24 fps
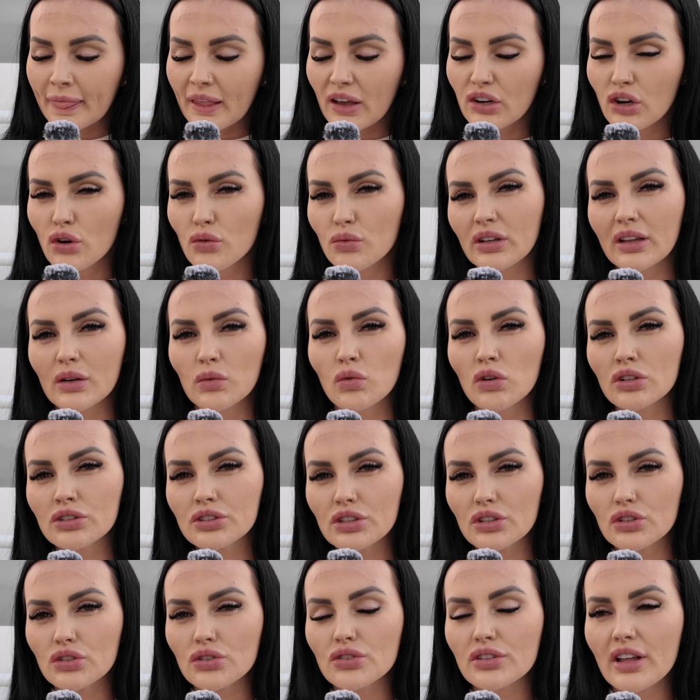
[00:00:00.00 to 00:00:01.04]
I don't really want
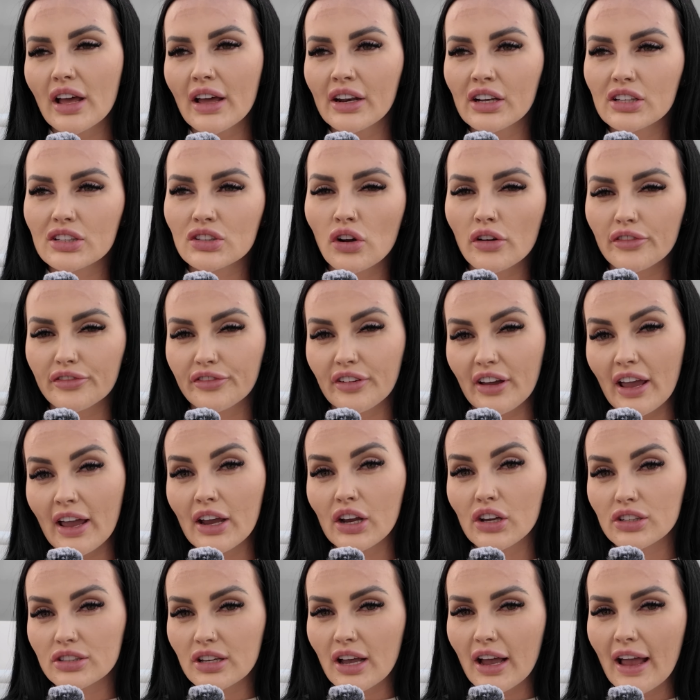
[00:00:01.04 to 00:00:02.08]
to do that, and it's not
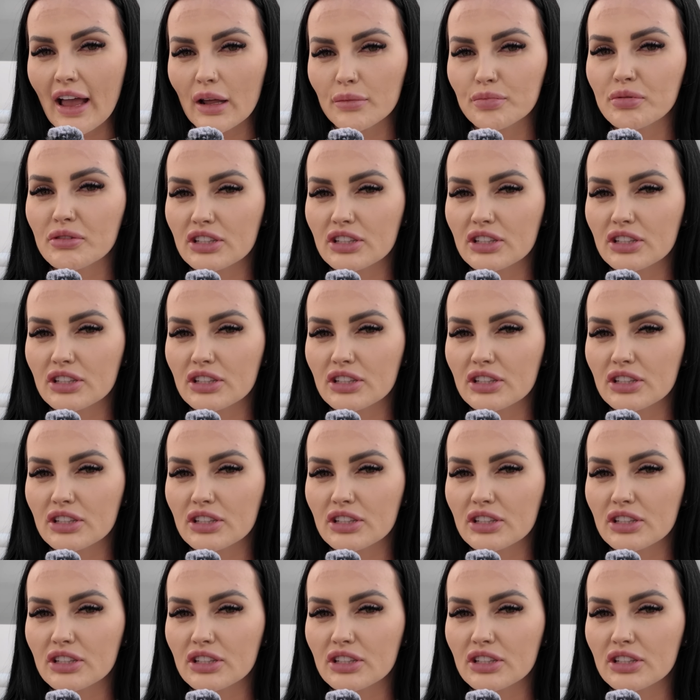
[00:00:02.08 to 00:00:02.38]
fair because I had